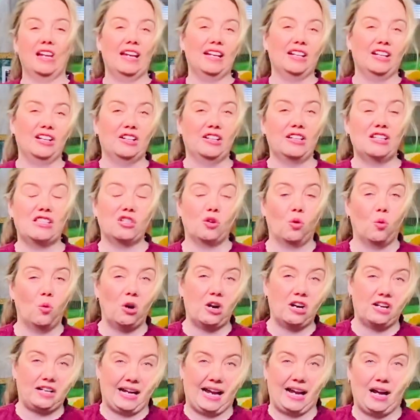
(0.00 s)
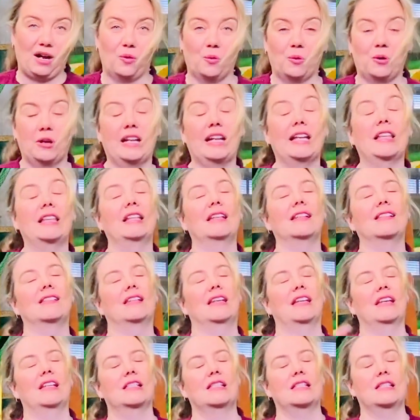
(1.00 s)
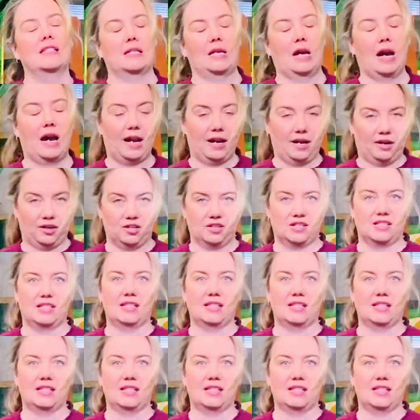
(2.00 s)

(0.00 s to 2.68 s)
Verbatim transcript: giggle. It's a workout. We're getting these kids tired